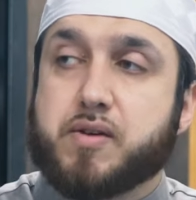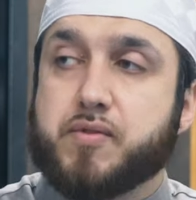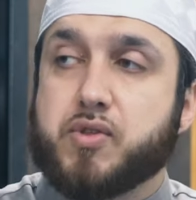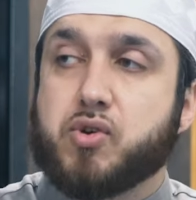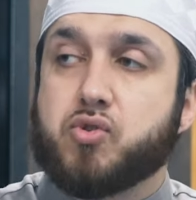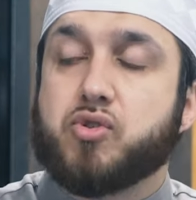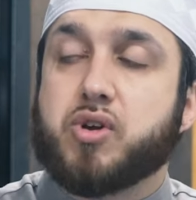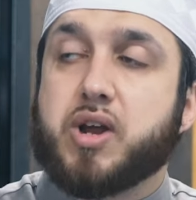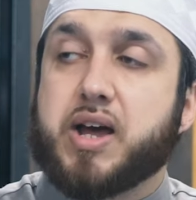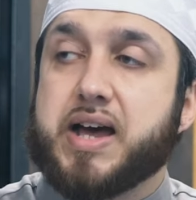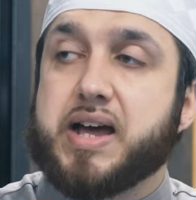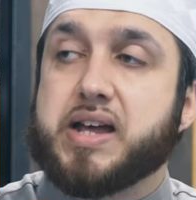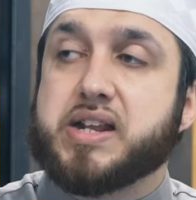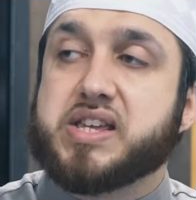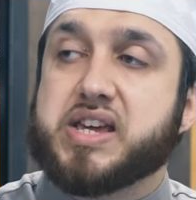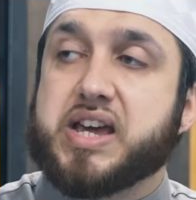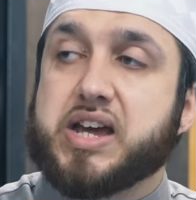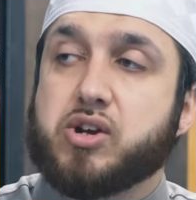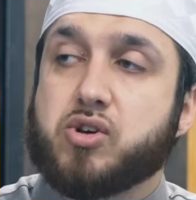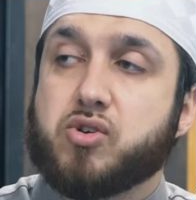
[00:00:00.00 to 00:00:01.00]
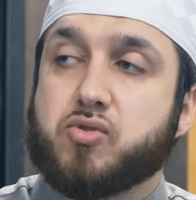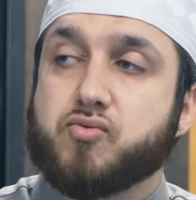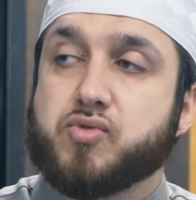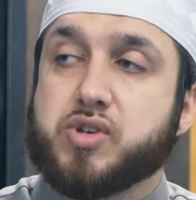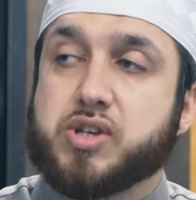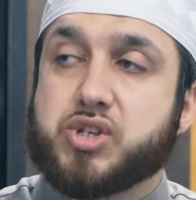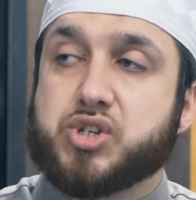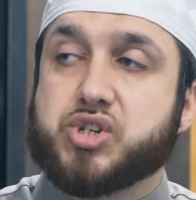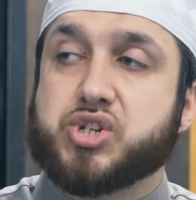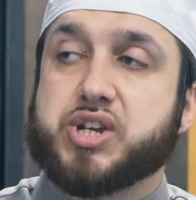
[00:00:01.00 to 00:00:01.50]
of the Quran cannot
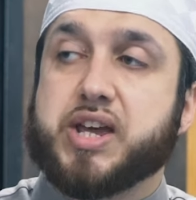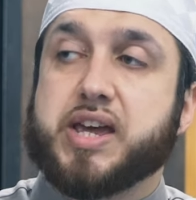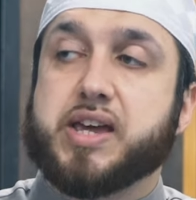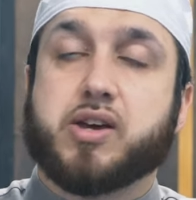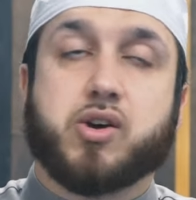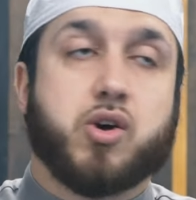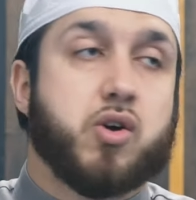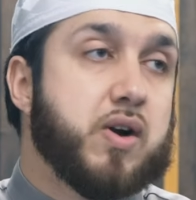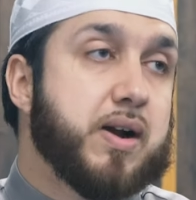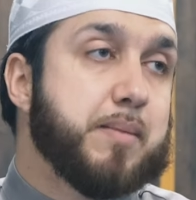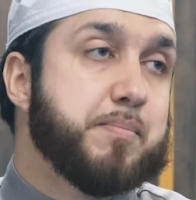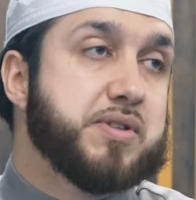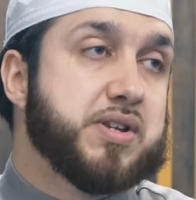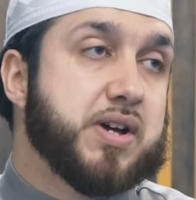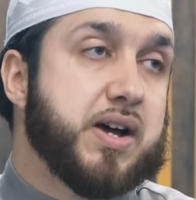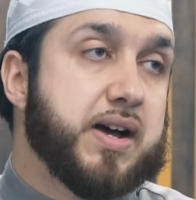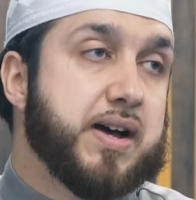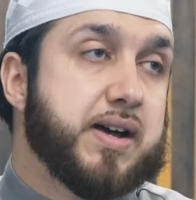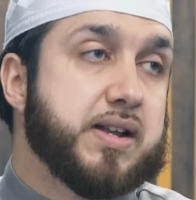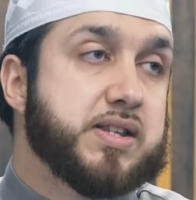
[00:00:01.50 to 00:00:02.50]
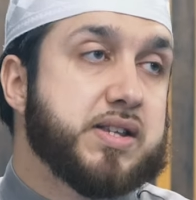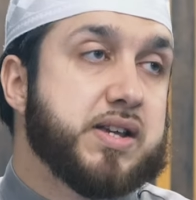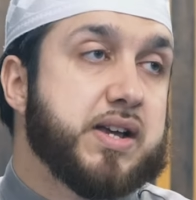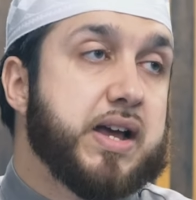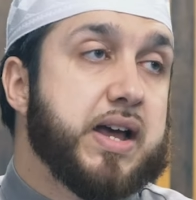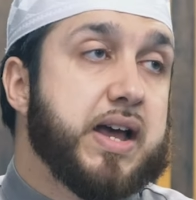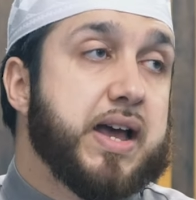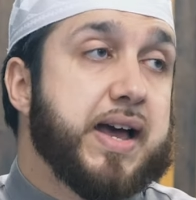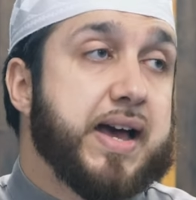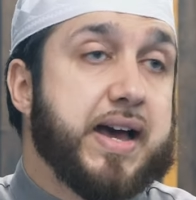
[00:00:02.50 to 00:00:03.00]
reach a corrupt heart.
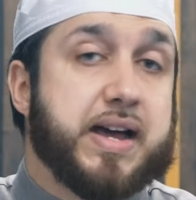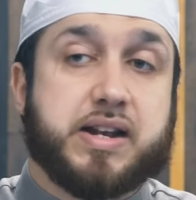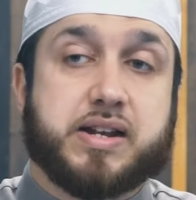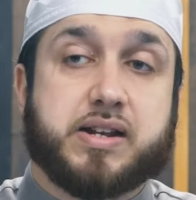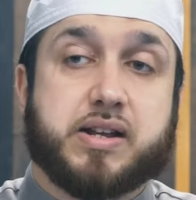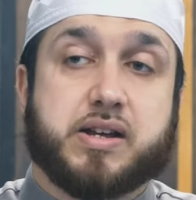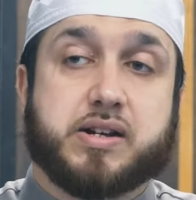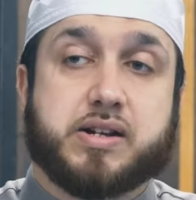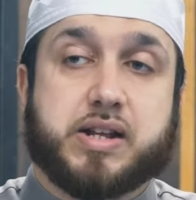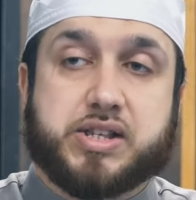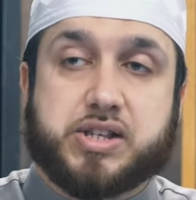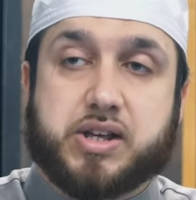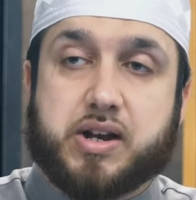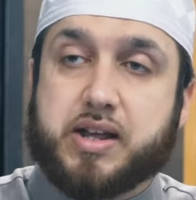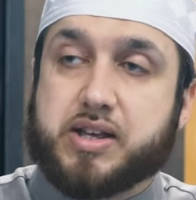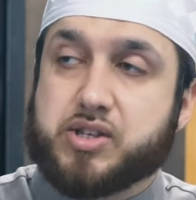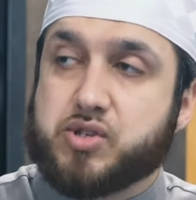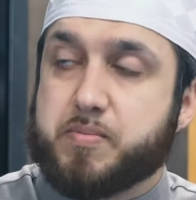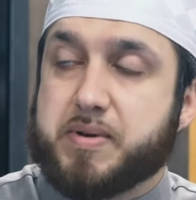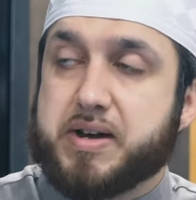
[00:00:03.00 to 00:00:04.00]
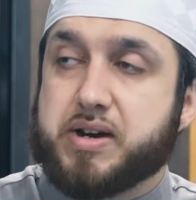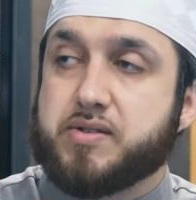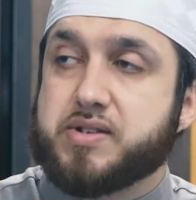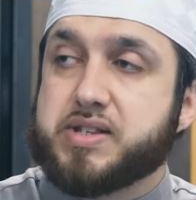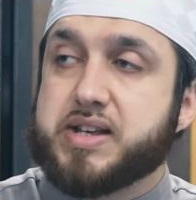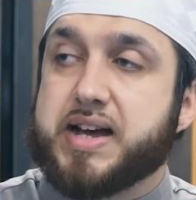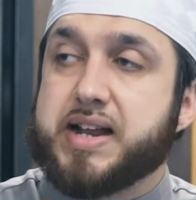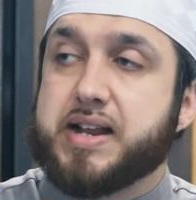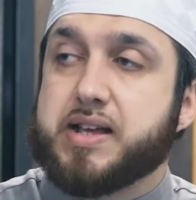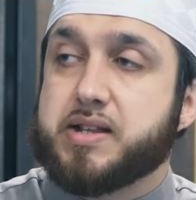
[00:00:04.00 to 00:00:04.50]
And does Allah subhanahu wa
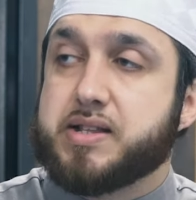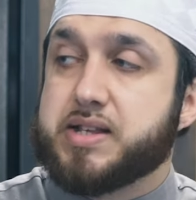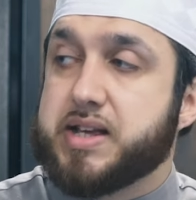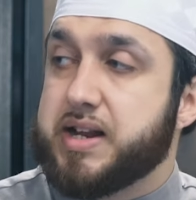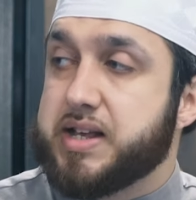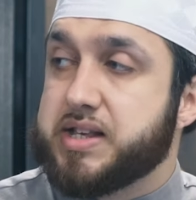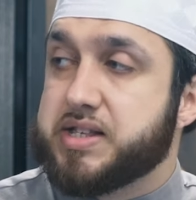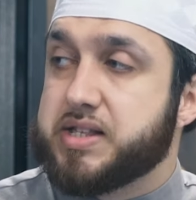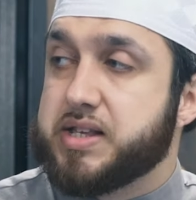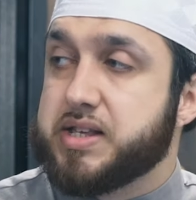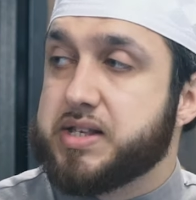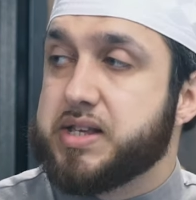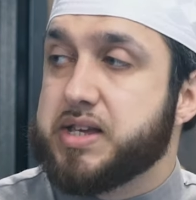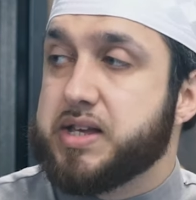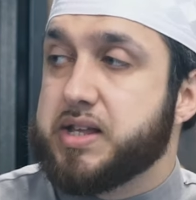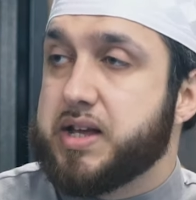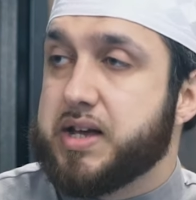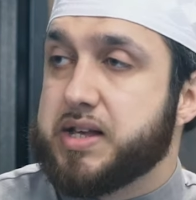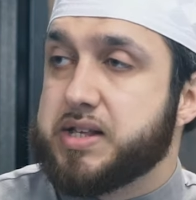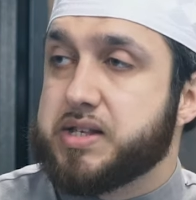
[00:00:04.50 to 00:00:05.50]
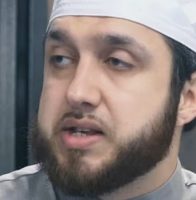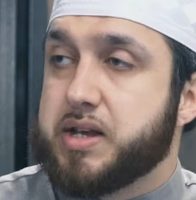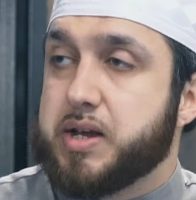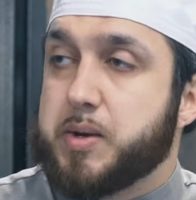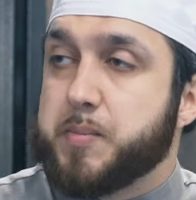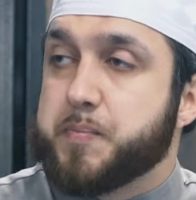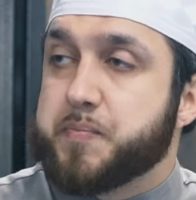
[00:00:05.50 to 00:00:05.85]
ta'ala tell us this? He does.